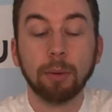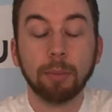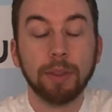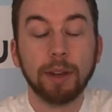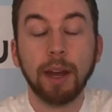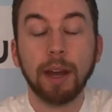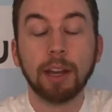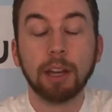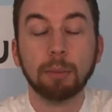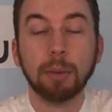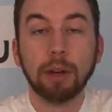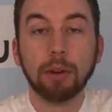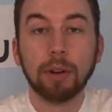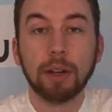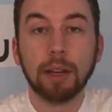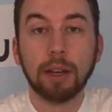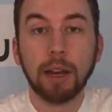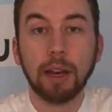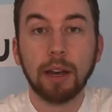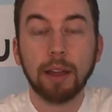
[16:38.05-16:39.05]
the documentary,
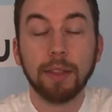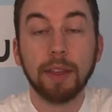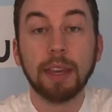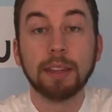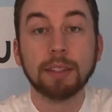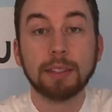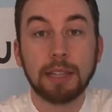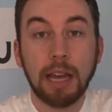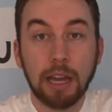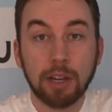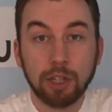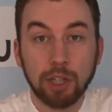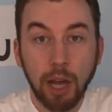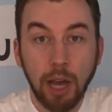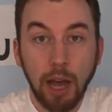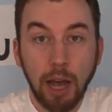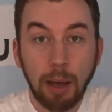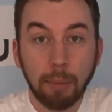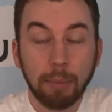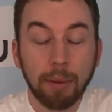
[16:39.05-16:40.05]
The Inside
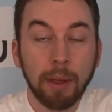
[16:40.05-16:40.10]
Job,